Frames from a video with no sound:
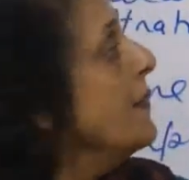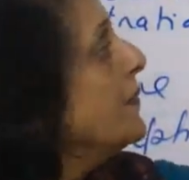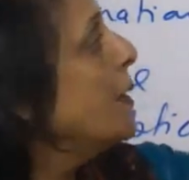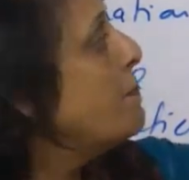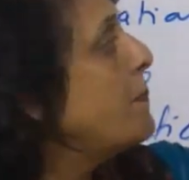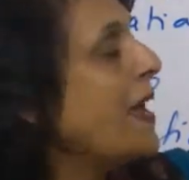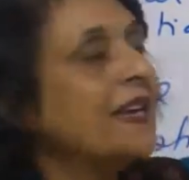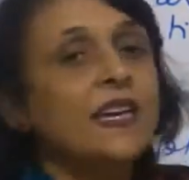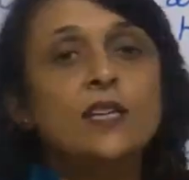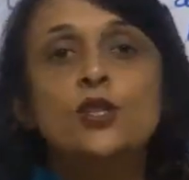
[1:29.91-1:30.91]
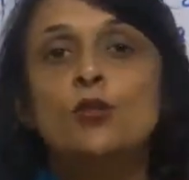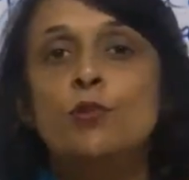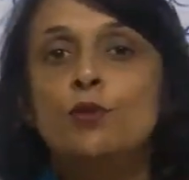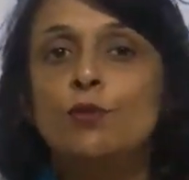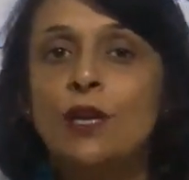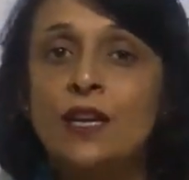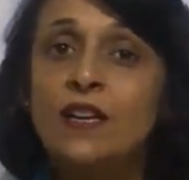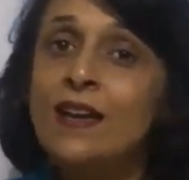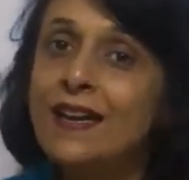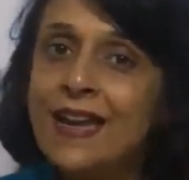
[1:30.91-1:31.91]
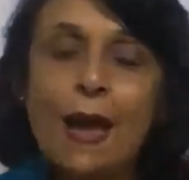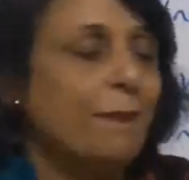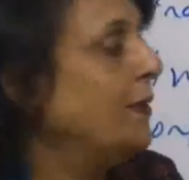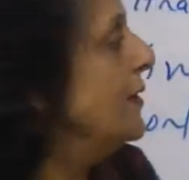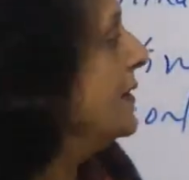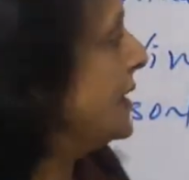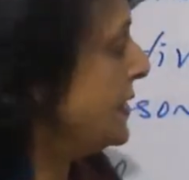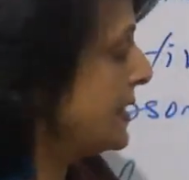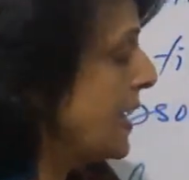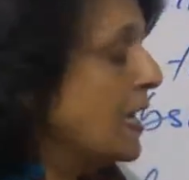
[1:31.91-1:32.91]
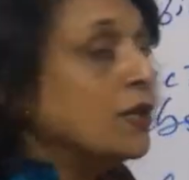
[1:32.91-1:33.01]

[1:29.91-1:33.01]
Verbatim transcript: the peritubular capillaries.